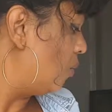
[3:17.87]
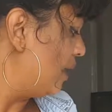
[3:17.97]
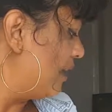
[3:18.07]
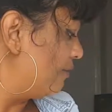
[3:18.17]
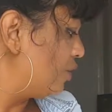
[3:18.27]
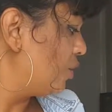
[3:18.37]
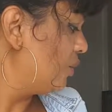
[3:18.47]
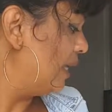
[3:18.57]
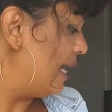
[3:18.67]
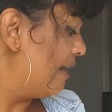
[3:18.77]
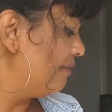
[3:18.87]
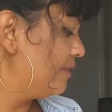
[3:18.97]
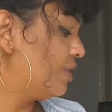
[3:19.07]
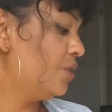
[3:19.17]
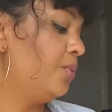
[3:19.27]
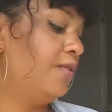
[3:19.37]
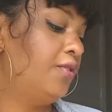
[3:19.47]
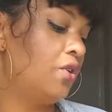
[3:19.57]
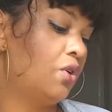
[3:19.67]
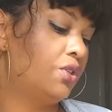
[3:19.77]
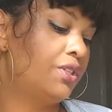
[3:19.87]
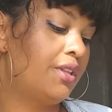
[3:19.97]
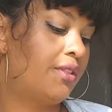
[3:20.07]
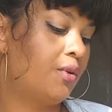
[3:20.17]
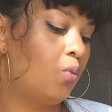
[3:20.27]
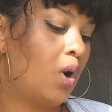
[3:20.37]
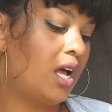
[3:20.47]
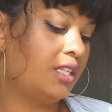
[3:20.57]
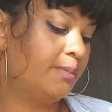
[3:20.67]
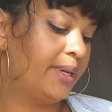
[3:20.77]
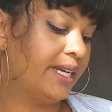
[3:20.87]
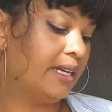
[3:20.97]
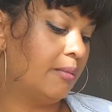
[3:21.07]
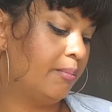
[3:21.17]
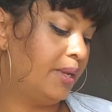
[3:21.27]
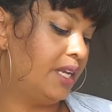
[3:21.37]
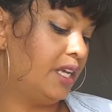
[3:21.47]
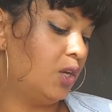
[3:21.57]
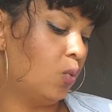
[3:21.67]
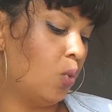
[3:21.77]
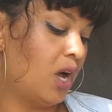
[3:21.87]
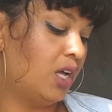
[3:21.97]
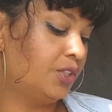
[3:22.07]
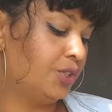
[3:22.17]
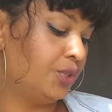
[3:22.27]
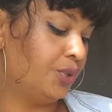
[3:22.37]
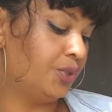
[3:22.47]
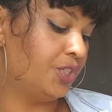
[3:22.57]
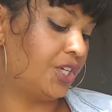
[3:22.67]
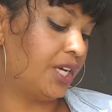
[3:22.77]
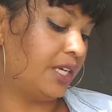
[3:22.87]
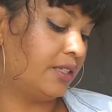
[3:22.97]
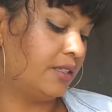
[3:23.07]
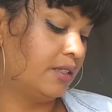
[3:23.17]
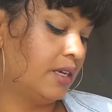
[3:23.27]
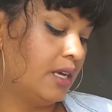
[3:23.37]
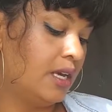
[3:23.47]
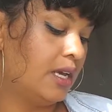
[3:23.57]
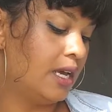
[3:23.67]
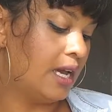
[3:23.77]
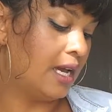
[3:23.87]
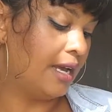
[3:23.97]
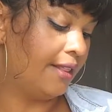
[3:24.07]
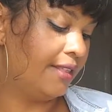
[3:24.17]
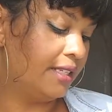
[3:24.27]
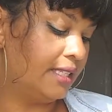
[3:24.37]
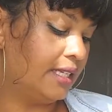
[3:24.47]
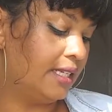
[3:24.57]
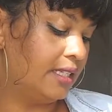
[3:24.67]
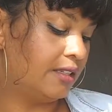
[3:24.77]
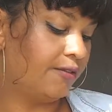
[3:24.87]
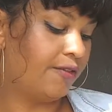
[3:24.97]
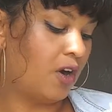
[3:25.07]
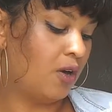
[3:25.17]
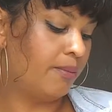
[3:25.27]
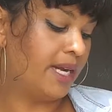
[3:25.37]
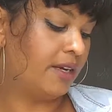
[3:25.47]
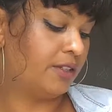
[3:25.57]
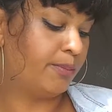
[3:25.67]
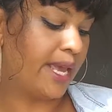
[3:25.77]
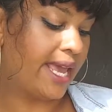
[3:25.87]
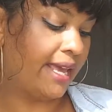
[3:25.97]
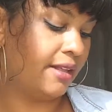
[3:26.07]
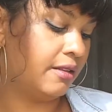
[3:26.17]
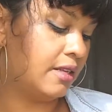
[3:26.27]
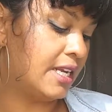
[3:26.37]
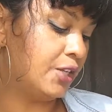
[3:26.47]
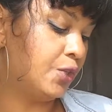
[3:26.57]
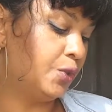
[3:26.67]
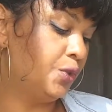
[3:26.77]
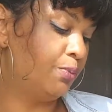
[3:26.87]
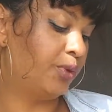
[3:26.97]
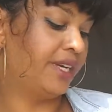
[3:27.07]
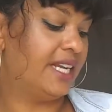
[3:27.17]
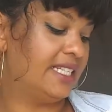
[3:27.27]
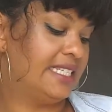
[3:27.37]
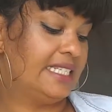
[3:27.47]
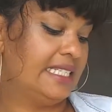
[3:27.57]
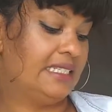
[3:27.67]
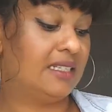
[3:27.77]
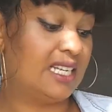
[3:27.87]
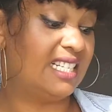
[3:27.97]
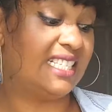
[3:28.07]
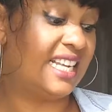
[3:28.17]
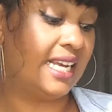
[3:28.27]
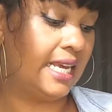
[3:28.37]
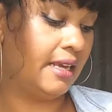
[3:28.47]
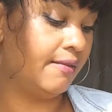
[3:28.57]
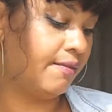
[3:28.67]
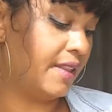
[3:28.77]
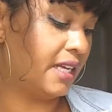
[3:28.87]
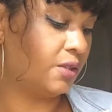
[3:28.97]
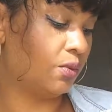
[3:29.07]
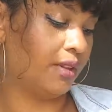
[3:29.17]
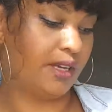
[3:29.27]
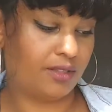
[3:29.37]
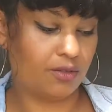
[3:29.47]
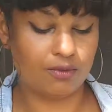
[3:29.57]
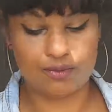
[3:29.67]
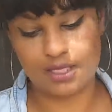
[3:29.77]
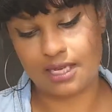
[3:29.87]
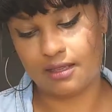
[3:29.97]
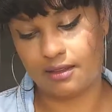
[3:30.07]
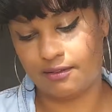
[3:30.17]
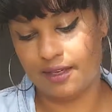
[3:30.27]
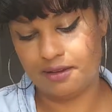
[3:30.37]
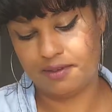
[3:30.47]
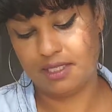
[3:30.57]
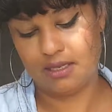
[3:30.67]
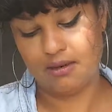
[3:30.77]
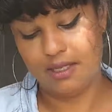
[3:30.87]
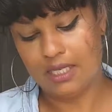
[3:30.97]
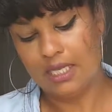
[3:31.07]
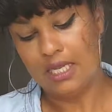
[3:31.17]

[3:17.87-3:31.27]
we have 2 left. So we've got the Wild Beer Company Wild Goose Chase. This is Farmhouse Pale and Gooseberry and Zingy. That's what they're sort of saying that the flavours are.